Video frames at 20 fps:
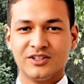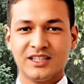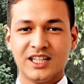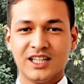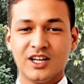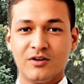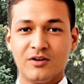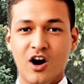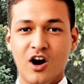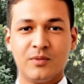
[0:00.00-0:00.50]
they
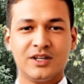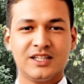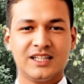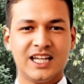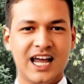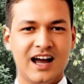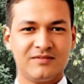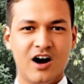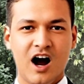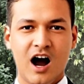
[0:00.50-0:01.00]
don't always
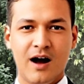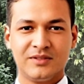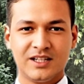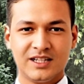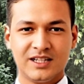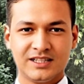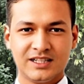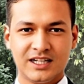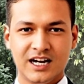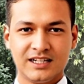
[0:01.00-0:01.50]
have
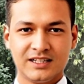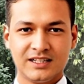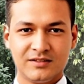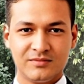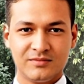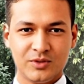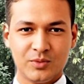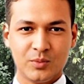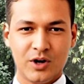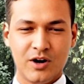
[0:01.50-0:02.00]
obvious signs of
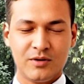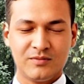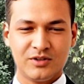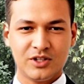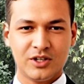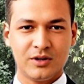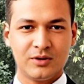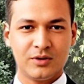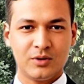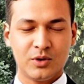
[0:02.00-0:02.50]
fluid
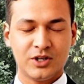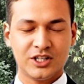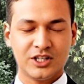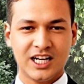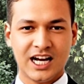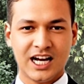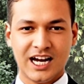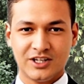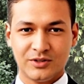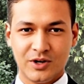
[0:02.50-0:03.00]
overload or
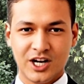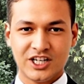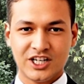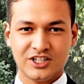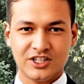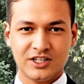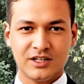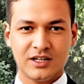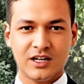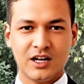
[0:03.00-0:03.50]

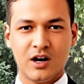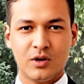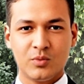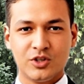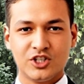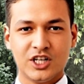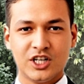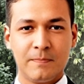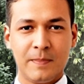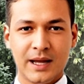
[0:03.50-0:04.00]
dehydration,
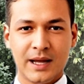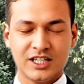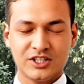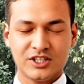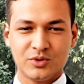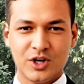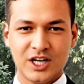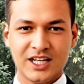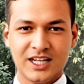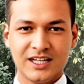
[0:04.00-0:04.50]
which can make it
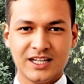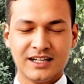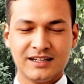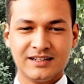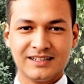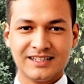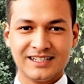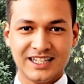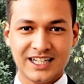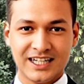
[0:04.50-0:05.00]
tricky,
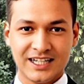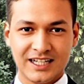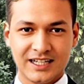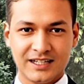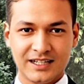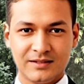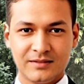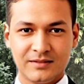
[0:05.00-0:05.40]
sneaky.